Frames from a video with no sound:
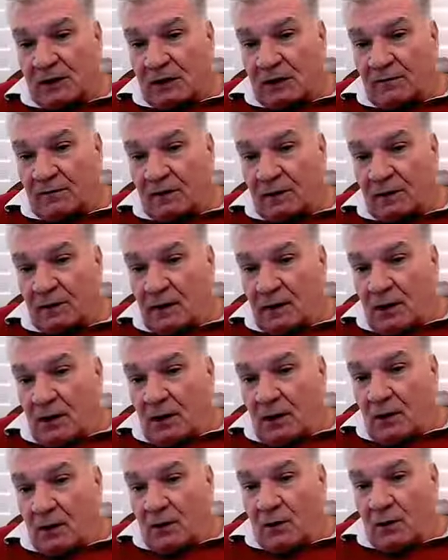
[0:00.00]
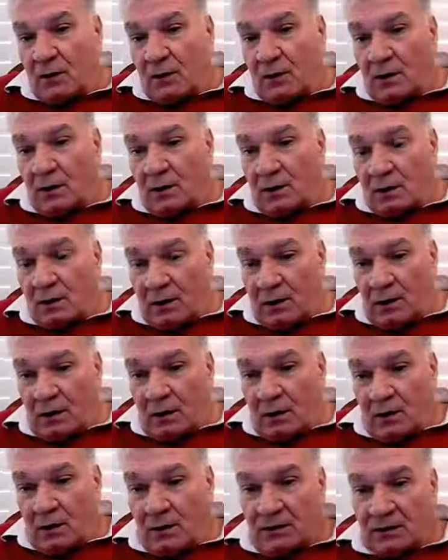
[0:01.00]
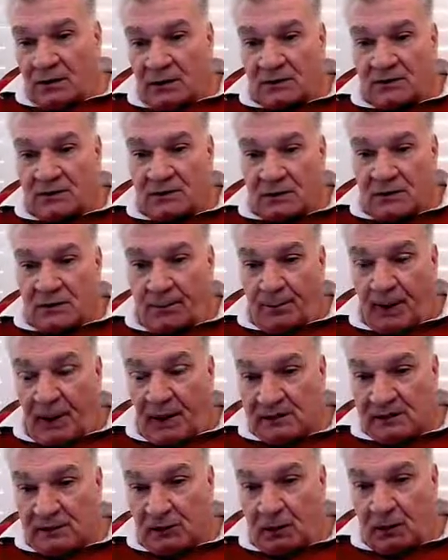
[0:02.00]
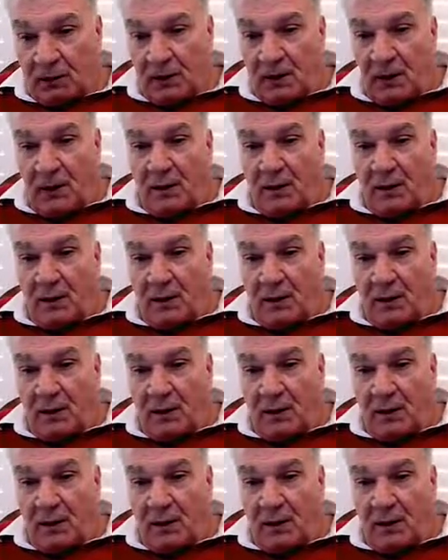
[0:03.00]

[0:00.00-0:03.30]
level on this capacitor,